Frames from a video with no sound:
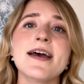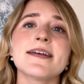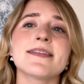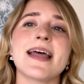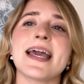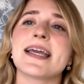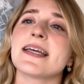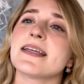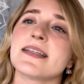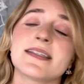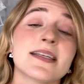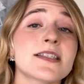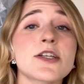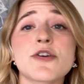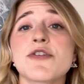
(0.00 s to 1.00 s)
like
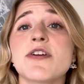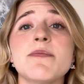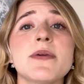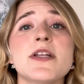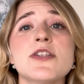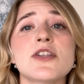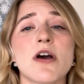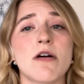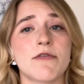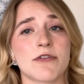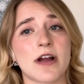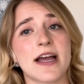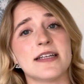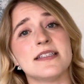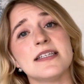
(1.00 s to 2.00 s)
disagreements over
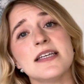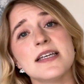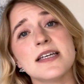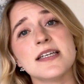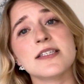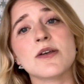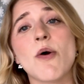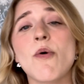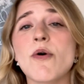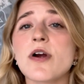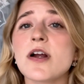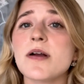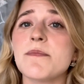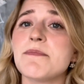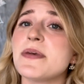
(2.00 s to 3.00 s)
ideas
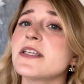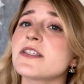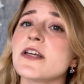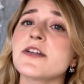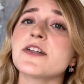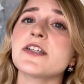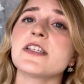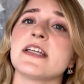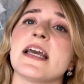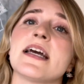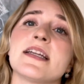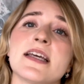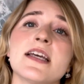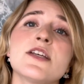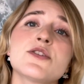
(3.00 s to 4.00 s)
or
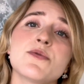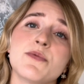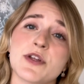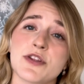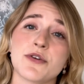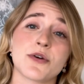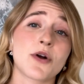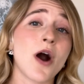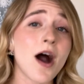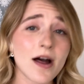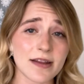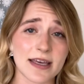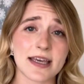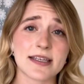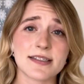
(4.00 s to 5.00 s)
misunderstandings with your
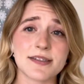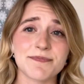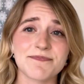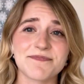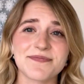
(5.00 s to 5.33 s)
colleagues.